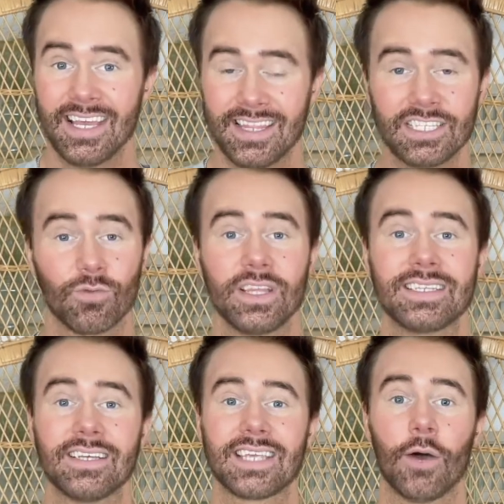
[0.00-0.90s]
This really
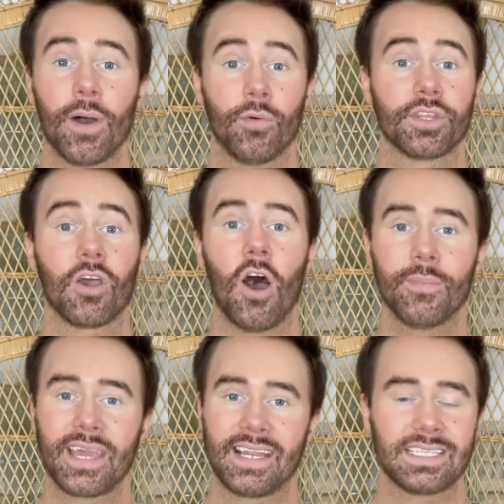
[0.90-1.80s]
does help out with
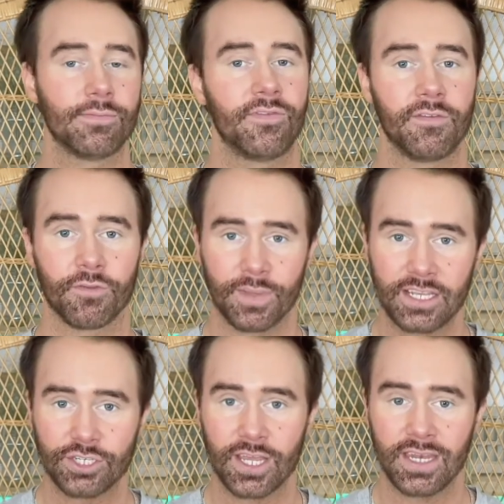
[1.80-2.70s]
calming any type of
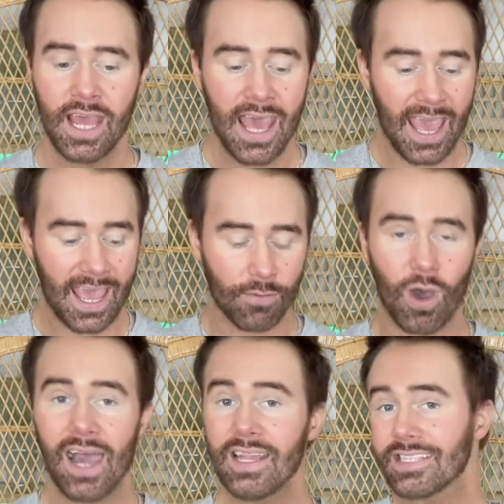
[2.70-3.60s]
inflammation, and
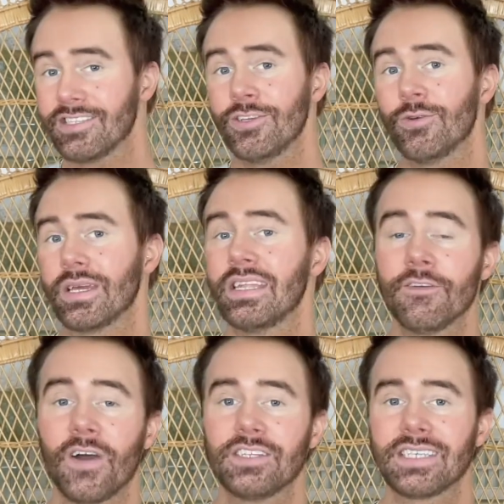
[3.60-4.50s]
what I like to do, even
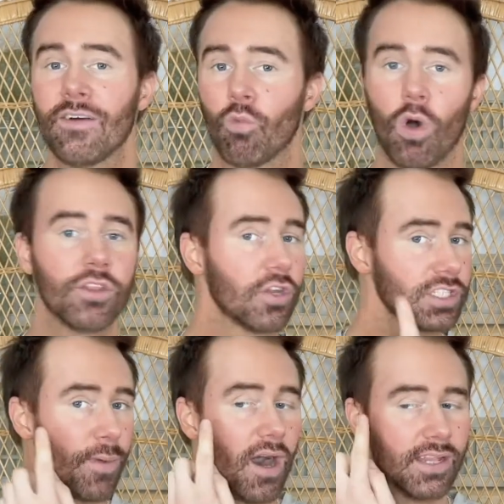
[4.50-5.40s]
if I just have one little
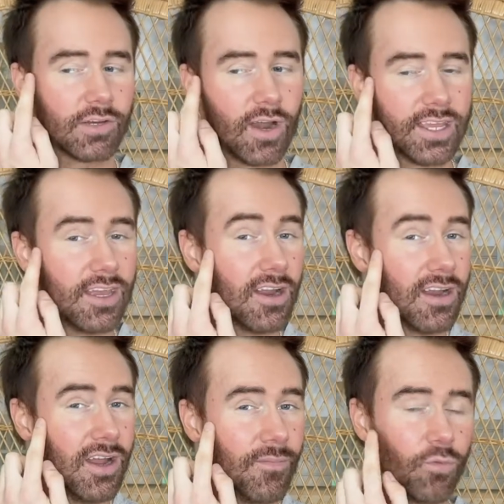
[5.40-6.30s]
spot, like right
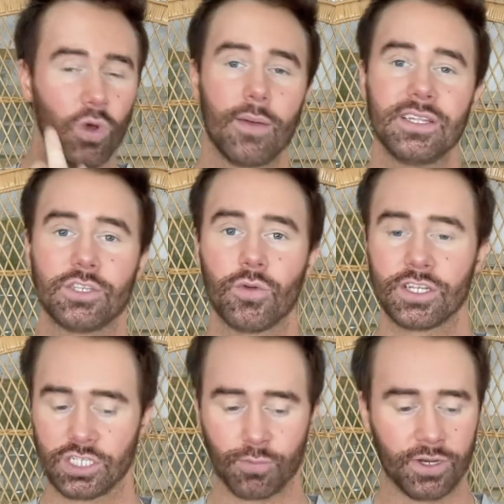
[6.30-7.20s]
here, what I've been doing
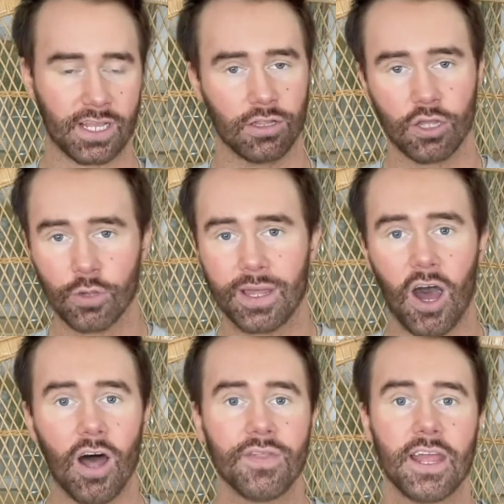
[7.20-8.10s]
is just putting a little bit
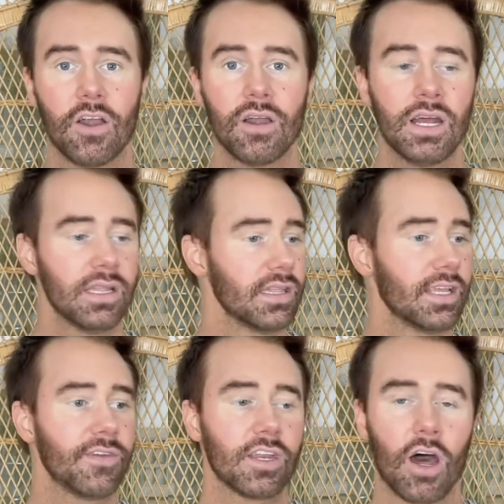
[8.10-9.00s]
on there,
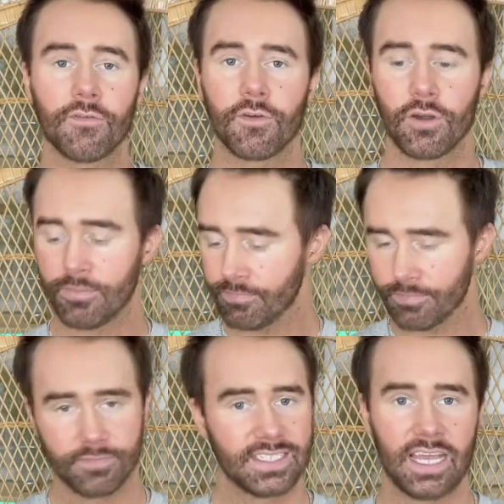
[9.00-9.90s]
leaving it on for
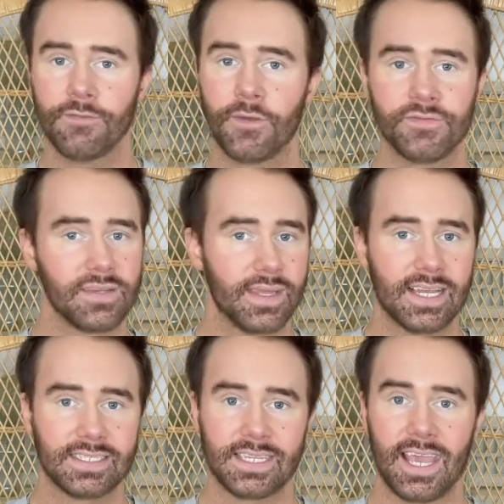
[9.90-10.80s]
10 to 15
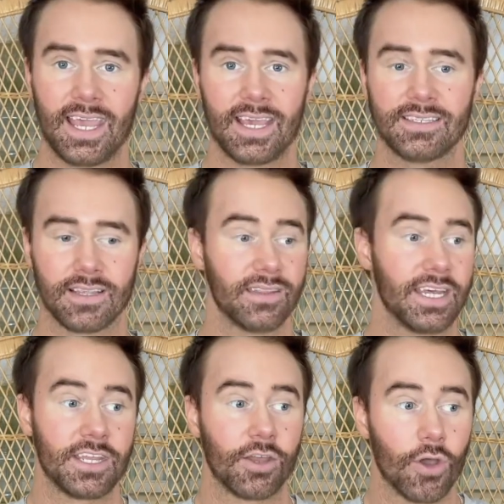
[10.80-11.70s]
minutes and
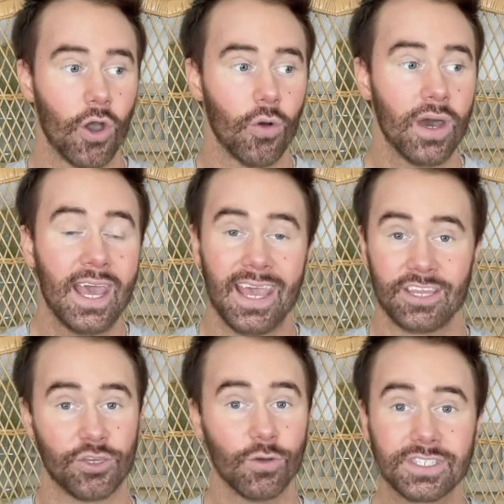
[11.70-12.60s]
letting it go.
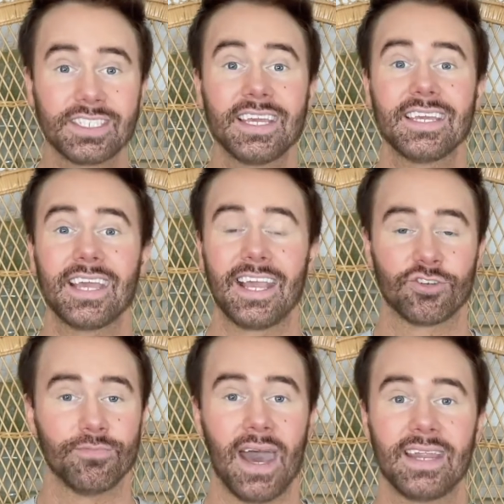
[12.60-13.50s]
You'll see a
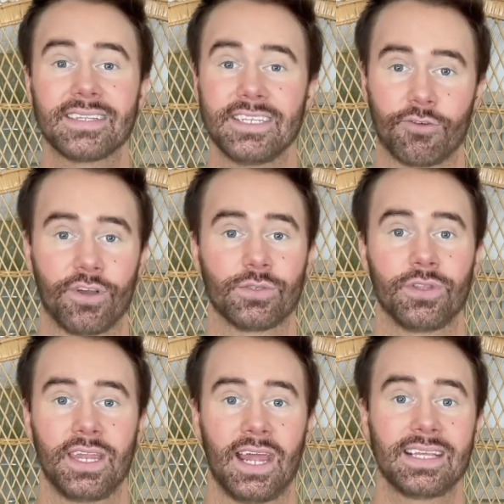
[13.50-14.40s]
dramatic decrease
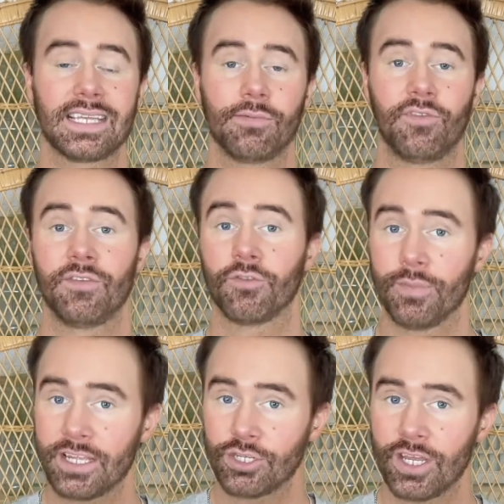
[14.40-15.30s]
within any type of
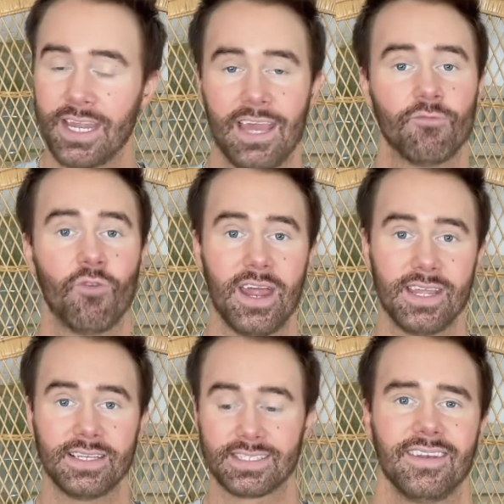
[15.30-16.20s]
inflammation and
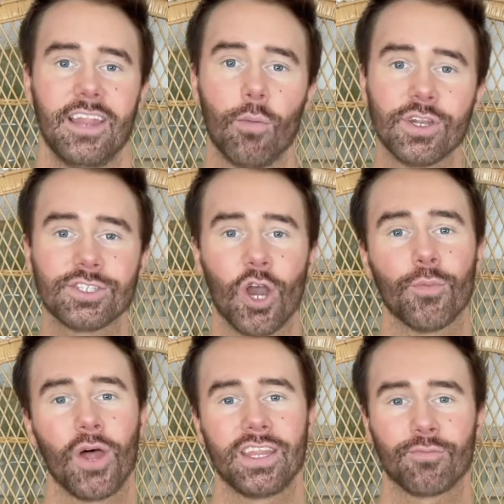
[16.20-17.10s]
redness. Now I'm gonna start
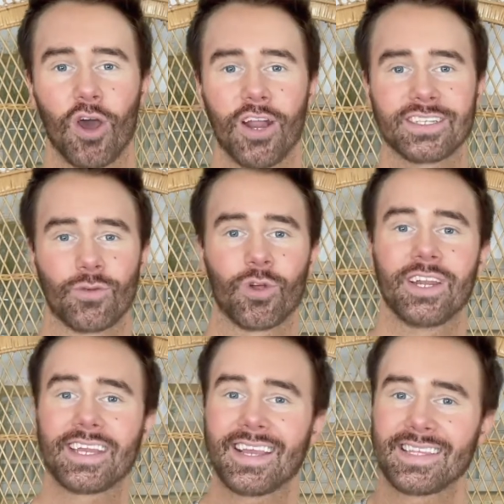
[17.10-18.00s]
applying the products. We're gonna
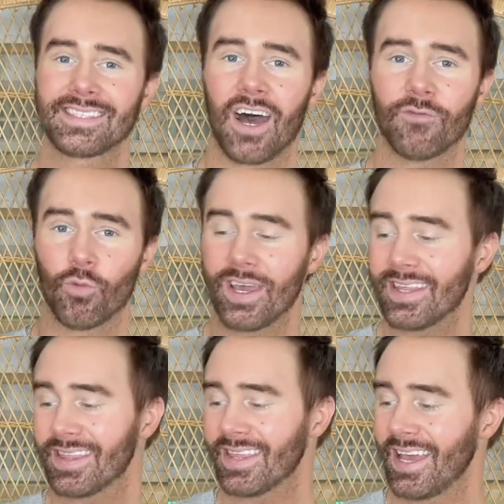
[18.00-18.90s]
kick this off
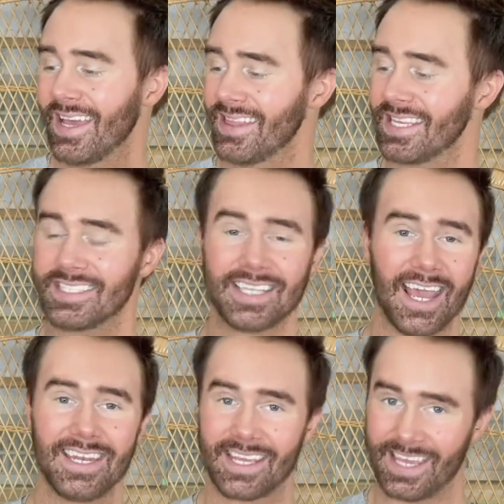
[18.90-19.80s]
with the
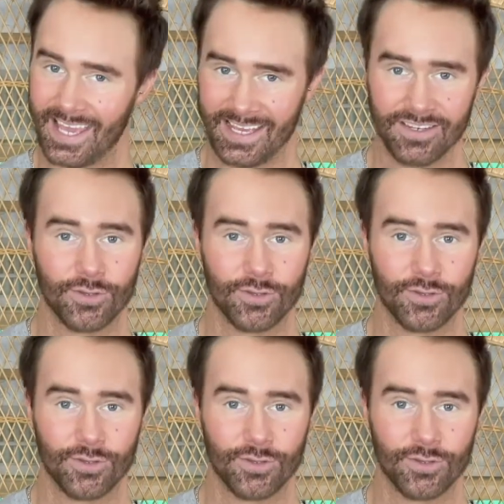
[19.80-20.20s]
Zen Kitten.